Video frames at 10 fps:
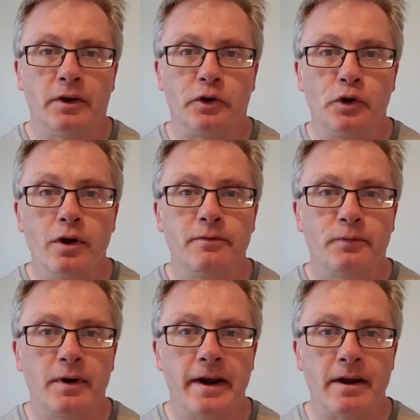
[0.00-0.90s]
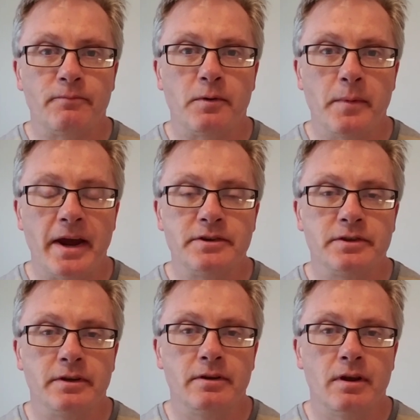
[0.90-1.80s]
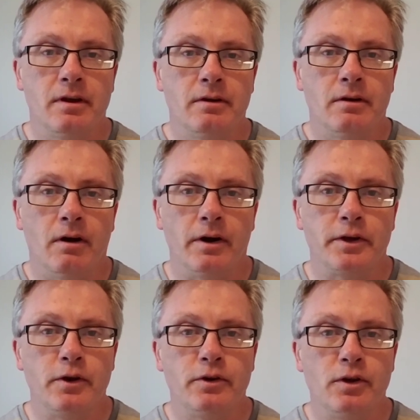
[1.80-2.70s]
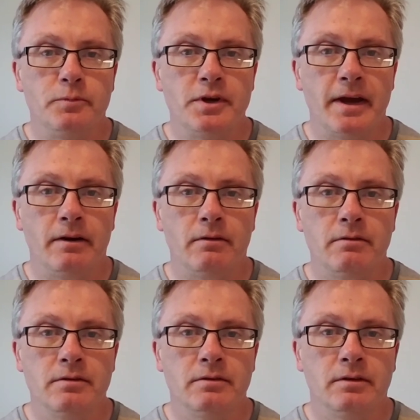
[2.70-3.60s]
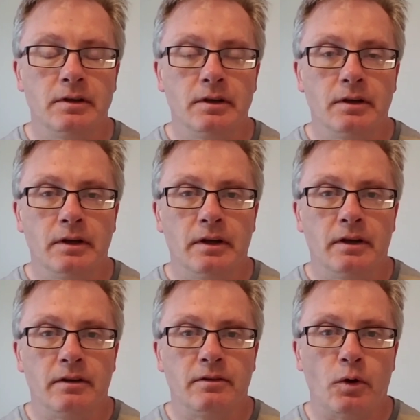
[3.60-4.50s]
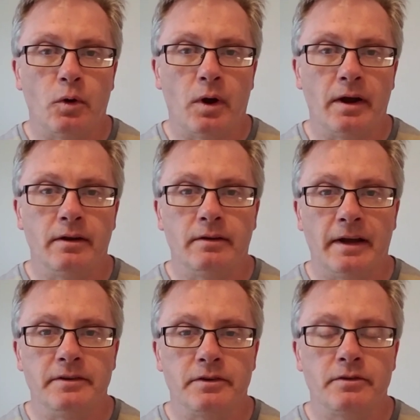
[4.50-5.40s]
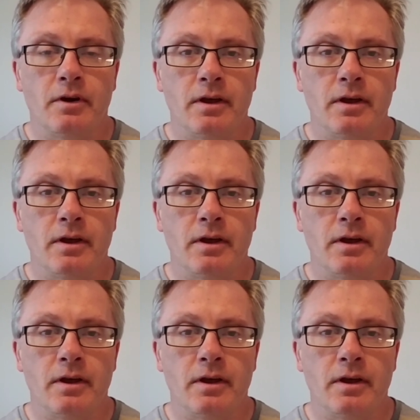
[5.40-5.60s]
good free information on a YouTube channel. So I just saw